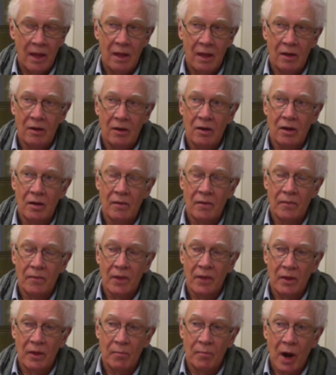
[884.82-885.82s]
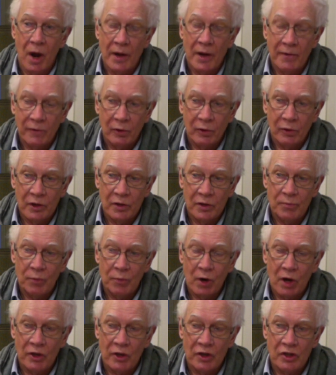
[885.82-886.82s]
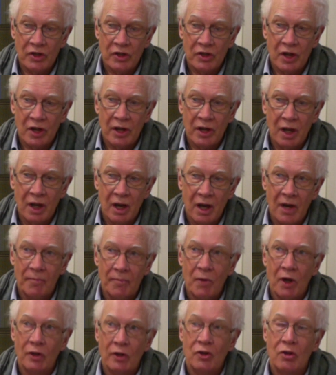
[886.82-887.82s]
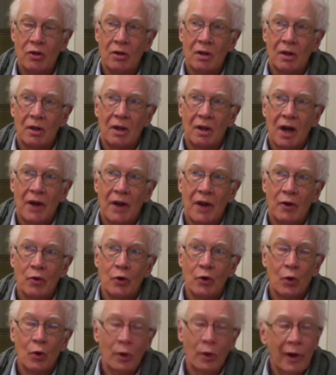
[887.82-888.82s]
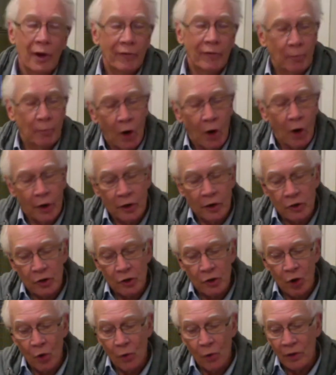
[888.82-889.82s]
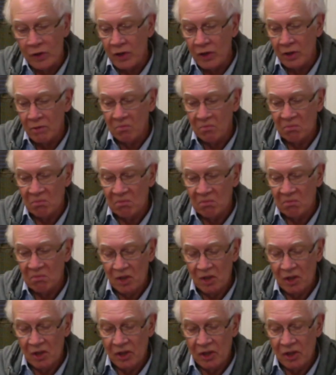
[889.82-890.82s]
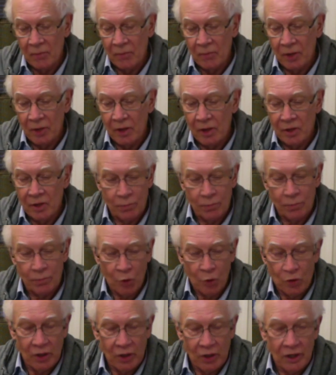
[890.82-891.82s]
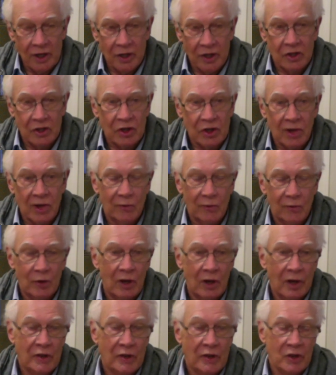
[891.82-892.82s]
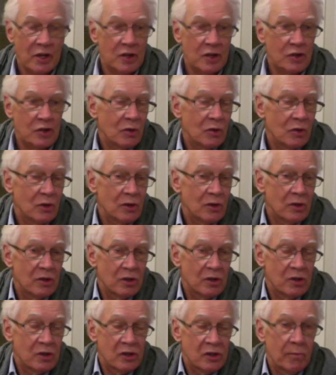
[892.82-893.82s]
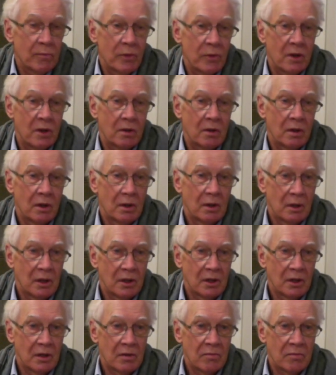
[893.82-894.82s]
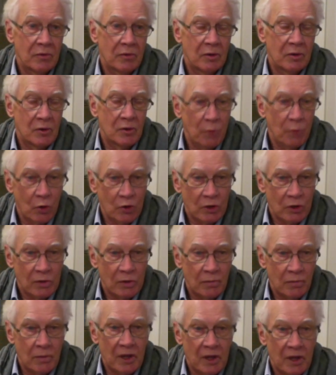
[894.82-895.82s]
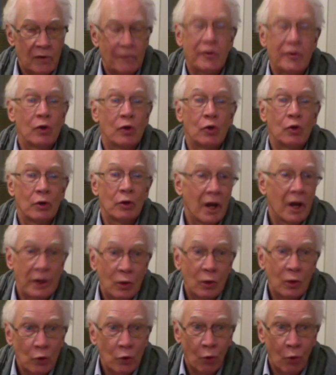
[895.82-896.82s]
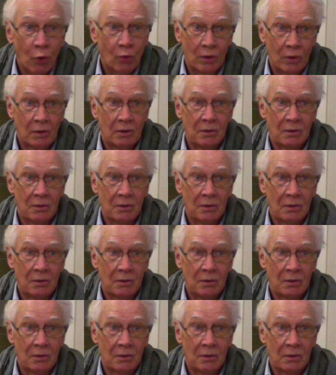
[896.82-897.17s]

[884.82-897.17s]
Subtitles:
And the mindfulness process, I don't know enough about it to know, is it something that's supposed to lead to self-realization, or is it just something that's supposed to make you feel good? I don't know.